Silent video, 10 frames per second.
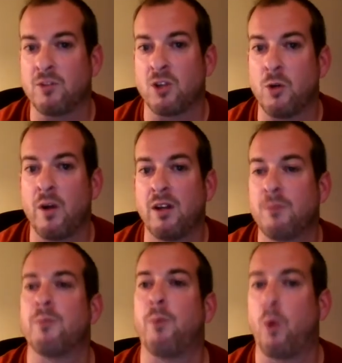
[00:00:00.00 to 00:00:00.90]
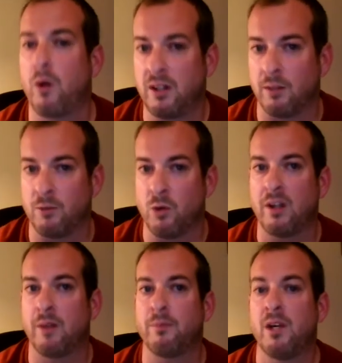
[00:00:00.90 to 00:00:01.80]
So you end up supporting them, you
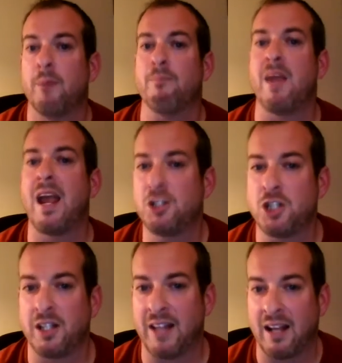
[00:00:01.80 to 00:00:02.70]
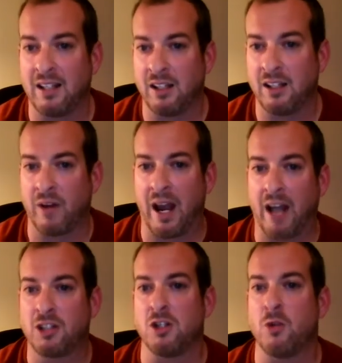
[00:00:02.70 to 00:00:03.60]
end up managing that
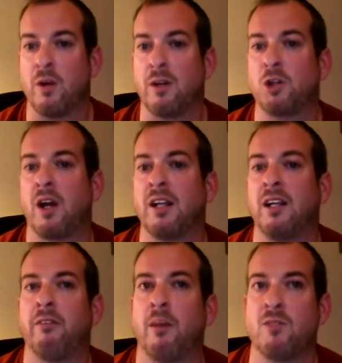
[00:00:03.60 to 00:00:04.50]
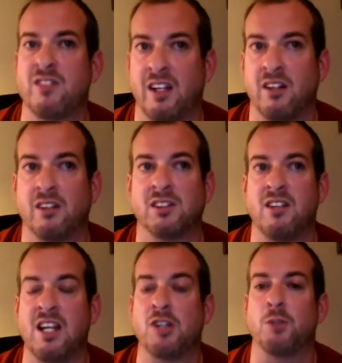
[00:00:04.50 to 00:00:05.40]
interaction, you end up trying to give them skills and
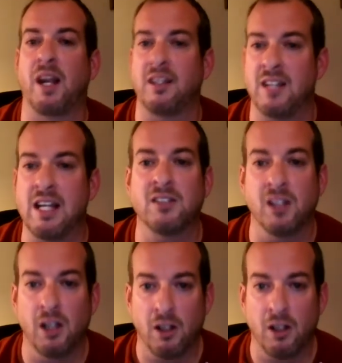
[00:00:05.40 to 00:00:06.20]
teach them techniques